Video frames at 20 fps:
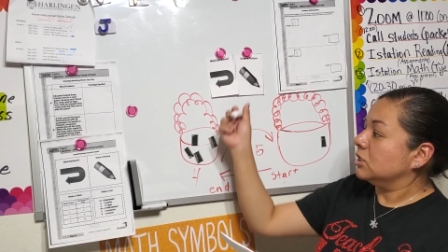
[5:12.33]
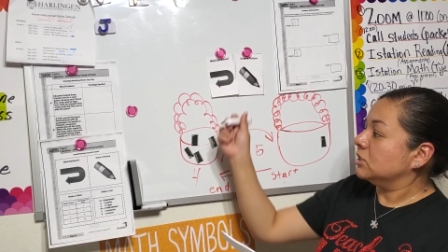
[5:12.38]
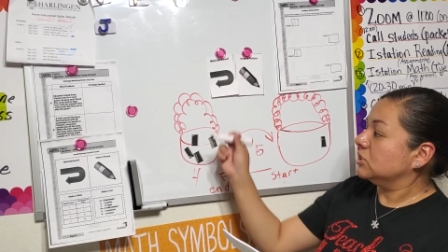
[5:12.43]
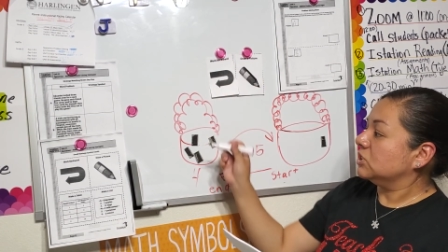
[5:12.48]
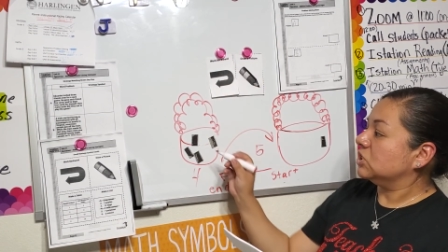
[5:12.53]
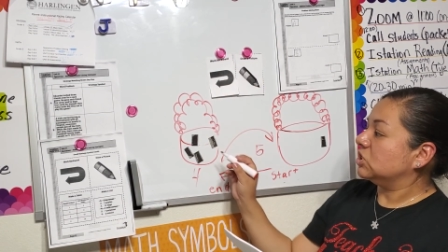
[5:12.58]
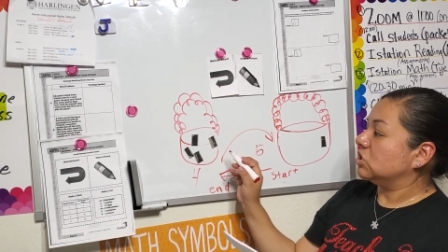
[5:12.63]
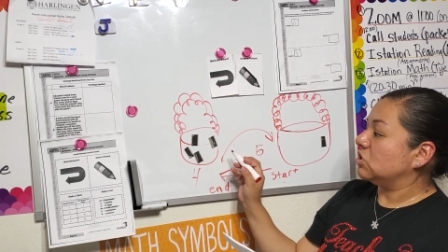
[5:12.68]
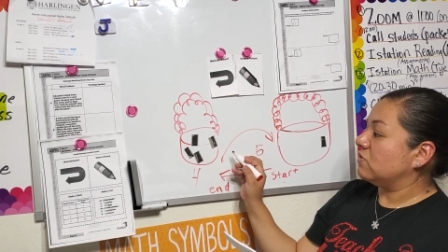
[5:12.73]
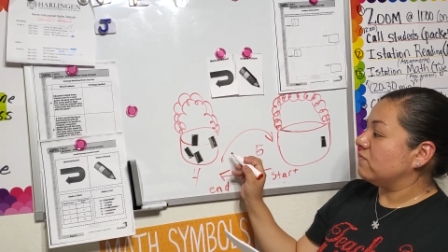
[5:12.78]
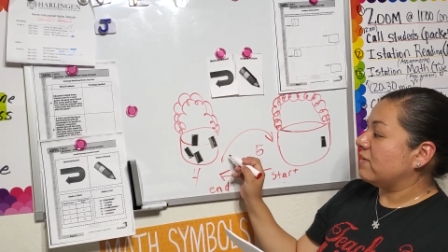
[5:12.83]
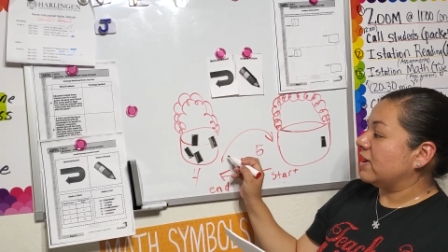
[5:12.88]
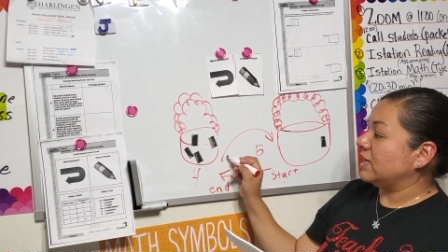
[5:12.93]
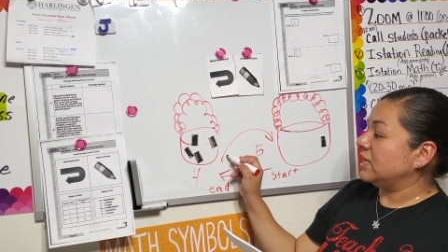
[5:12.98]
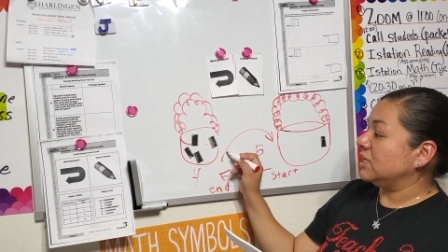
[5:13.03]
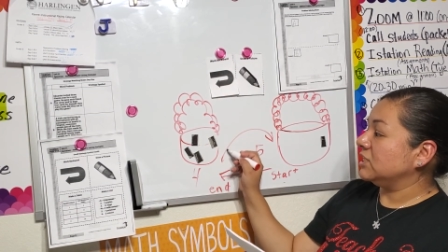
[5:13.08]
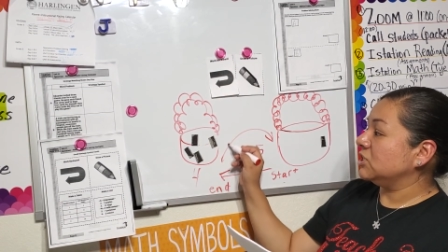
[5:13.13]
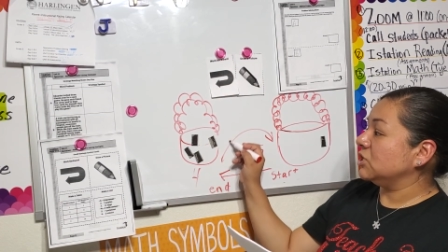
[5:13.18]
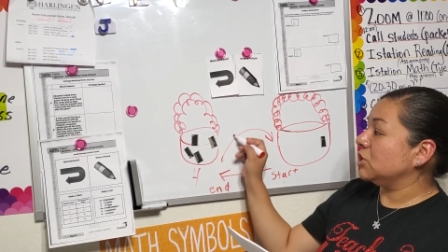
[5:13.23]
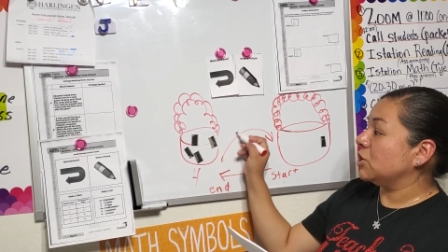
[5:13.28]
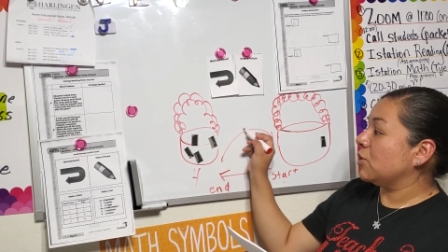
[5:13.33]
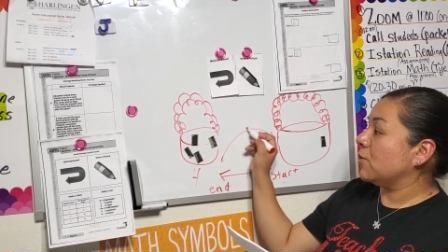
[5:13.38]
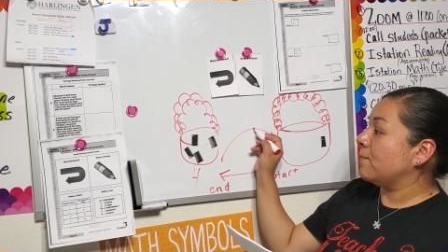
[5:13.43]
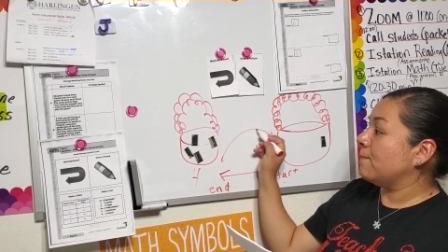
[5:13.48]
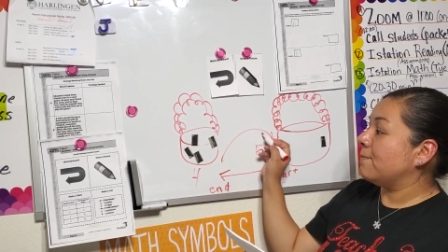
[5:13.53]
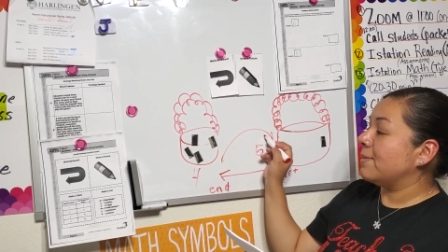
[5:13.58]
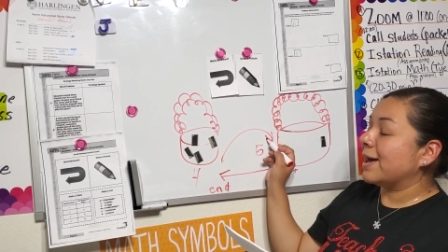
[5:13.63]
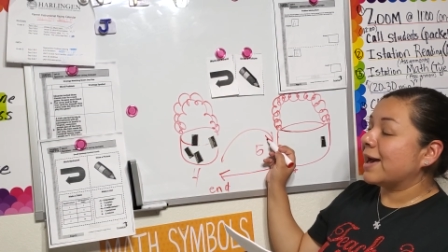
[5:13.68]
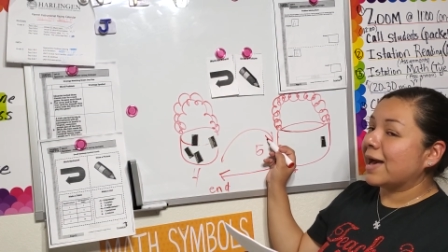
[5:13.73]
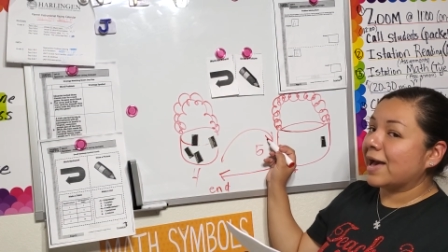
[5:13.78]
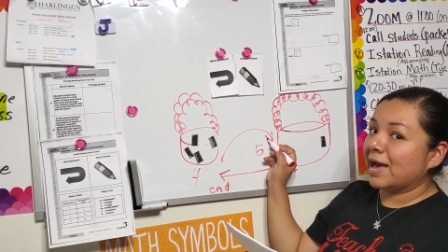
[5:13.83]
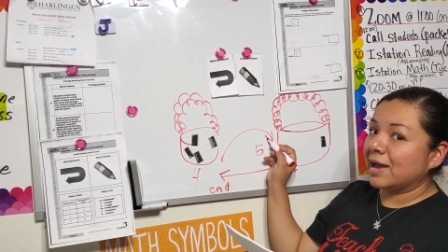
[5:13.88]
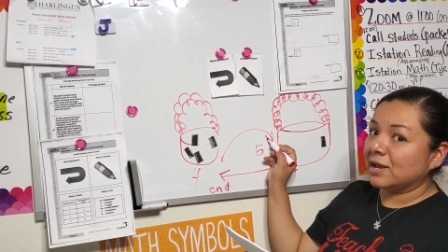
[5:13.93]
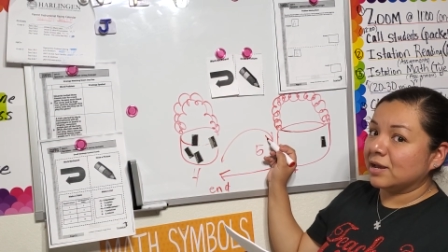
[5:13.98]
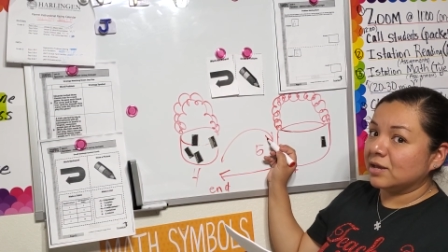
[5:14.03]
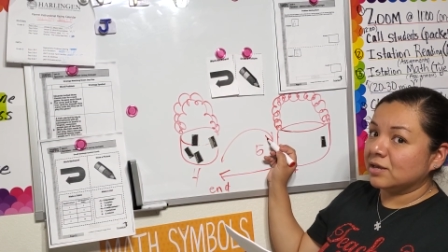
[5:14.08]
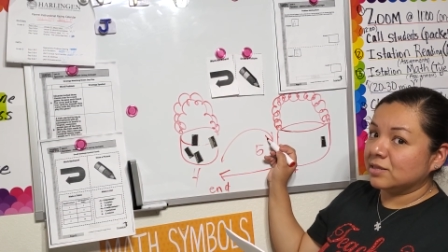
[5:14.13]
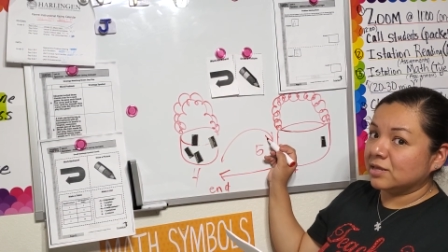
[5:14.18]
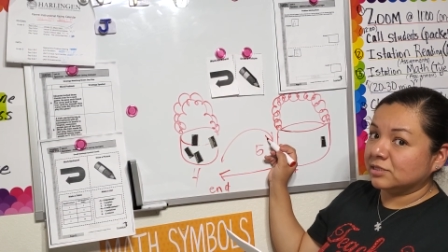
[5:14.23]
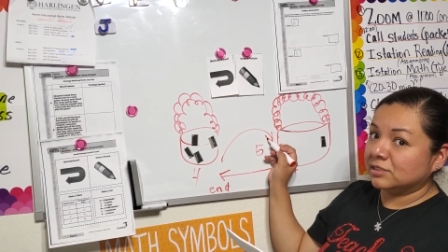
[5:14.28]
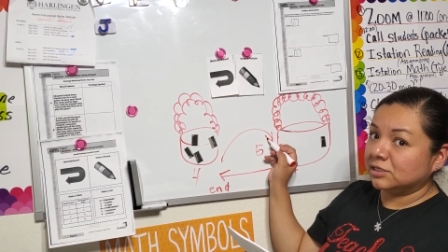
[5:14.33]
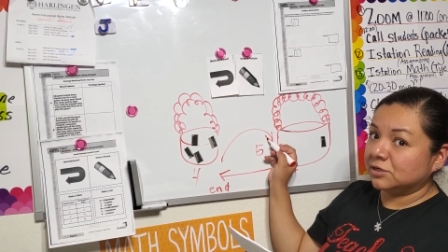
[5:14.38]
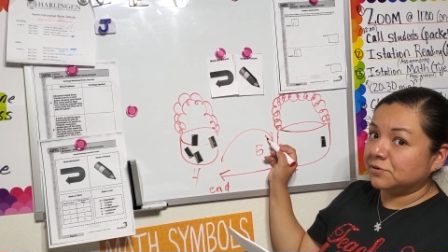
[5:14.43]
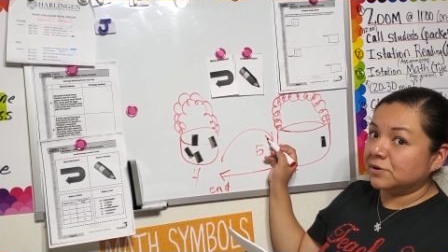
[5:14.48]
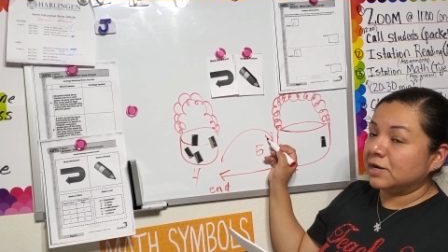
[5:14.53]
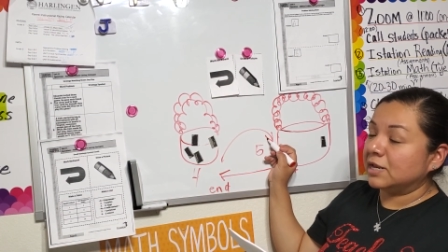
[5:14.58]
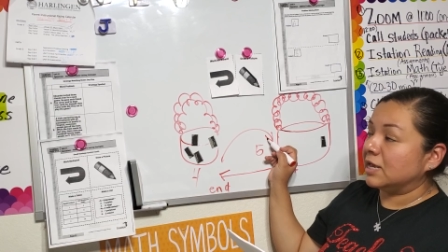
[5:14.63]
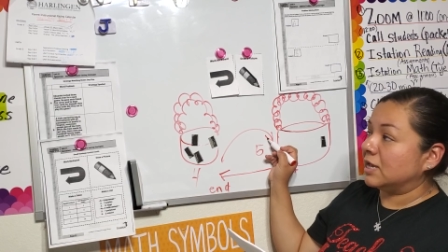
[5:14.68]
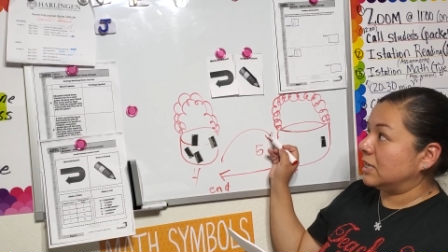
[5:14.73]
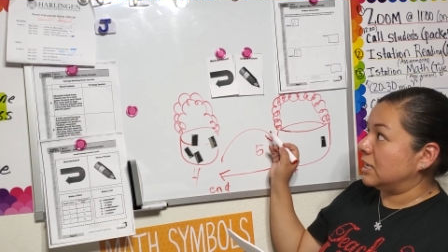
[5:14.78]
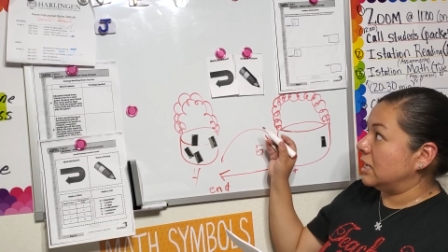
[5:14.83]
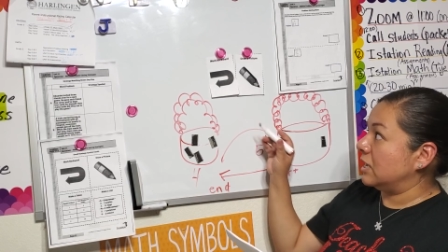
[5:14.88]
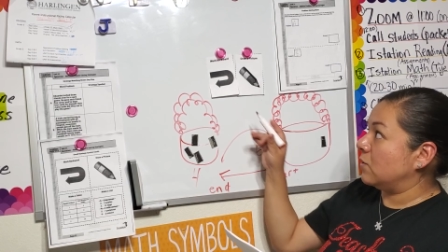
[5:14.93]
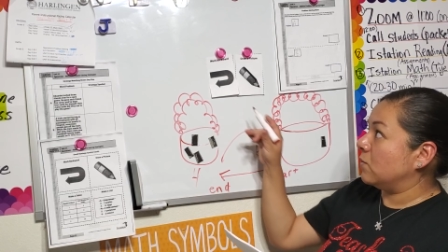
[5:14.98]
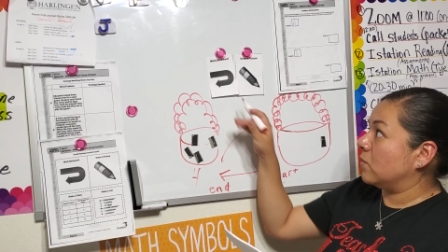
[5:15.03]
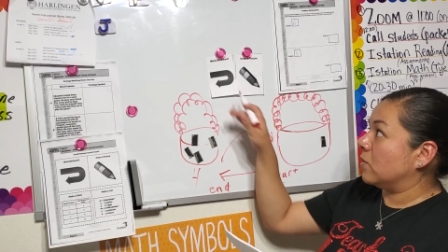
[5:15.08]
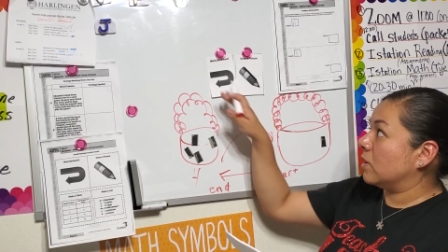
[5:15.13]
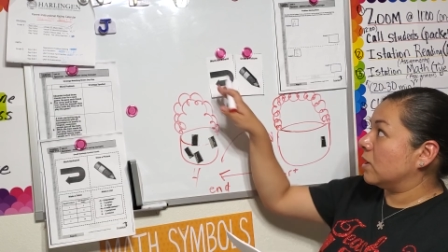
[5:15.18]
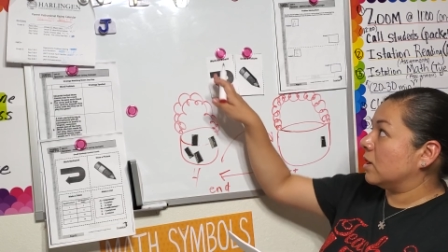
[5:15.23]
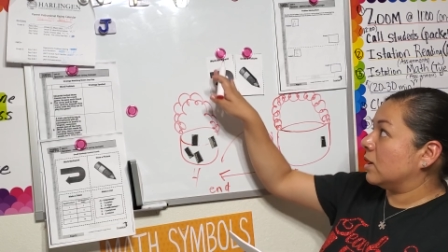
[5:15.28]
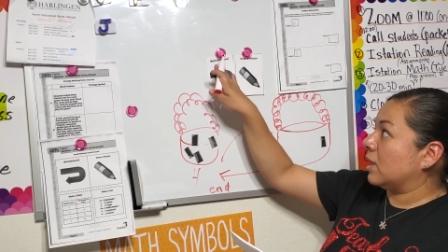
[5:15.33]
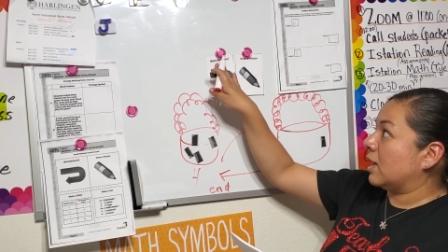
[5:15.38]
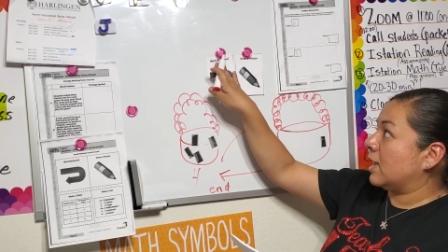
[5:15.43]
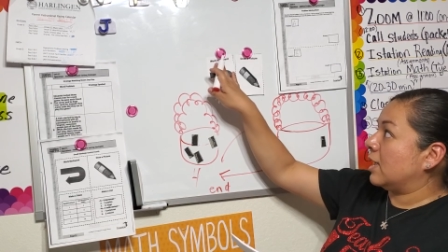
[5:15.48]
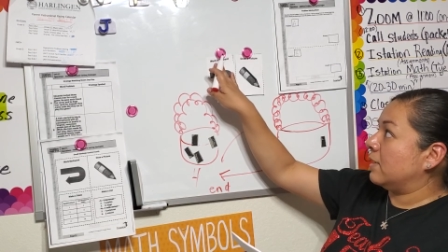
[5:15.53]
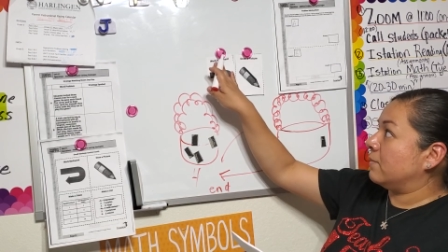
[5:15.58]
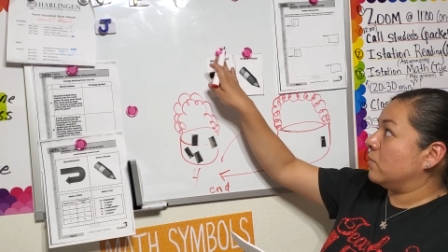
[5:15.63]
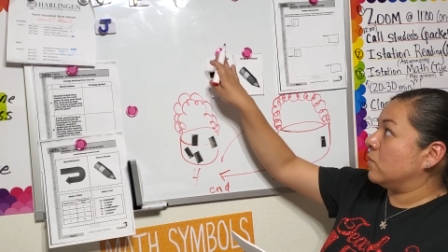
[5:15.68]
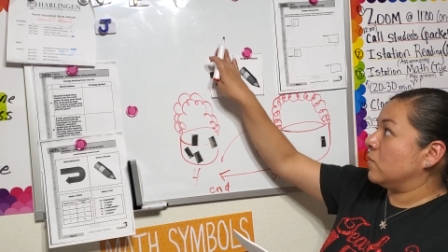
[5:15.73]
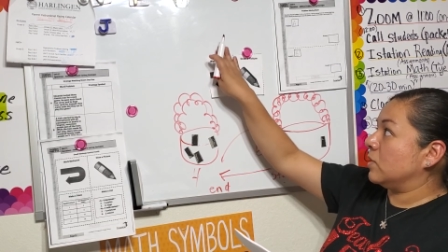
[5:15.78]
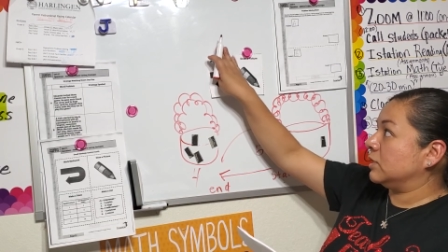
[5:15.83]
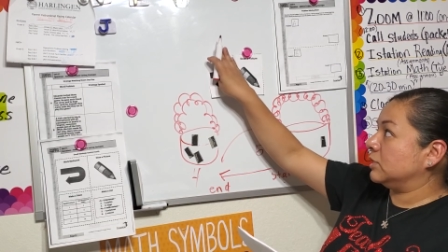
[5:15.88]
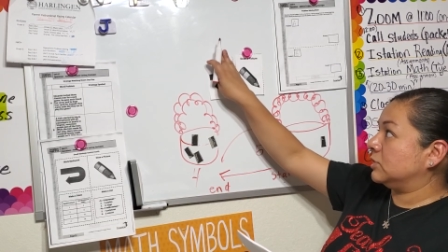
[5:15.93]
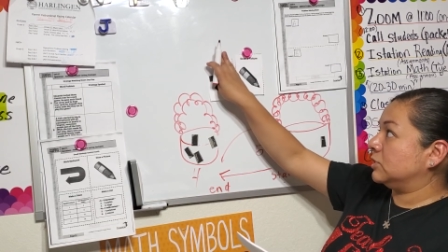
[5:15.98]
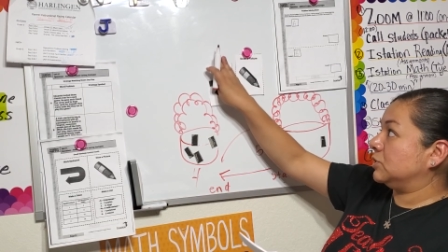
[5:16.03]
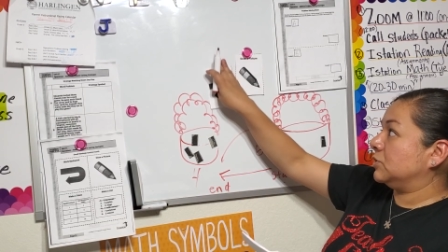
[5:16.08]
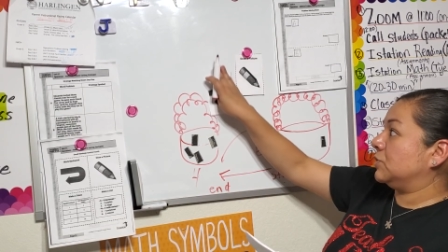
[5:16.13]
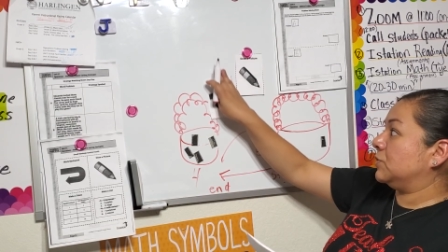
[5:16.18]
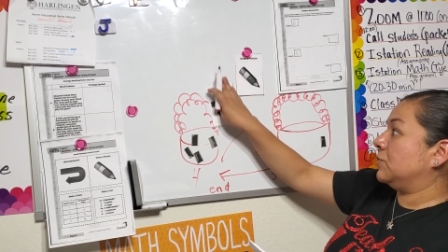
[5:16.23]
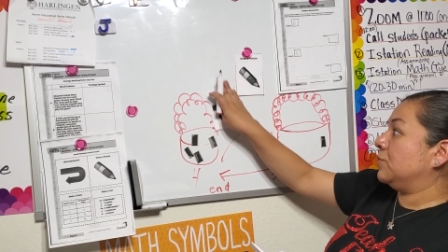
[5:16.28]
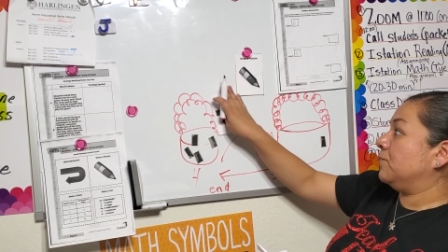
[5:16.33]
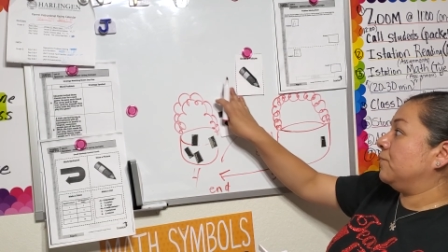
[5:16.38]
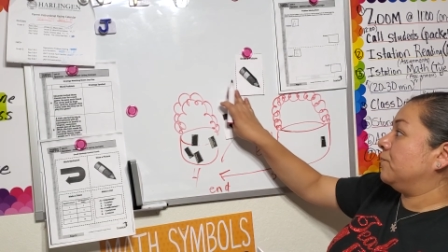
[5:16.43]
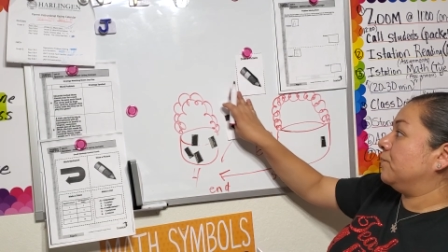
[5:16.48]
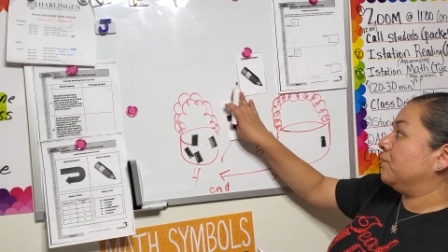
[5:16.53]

so if I need to go back that's already a keyword I am going to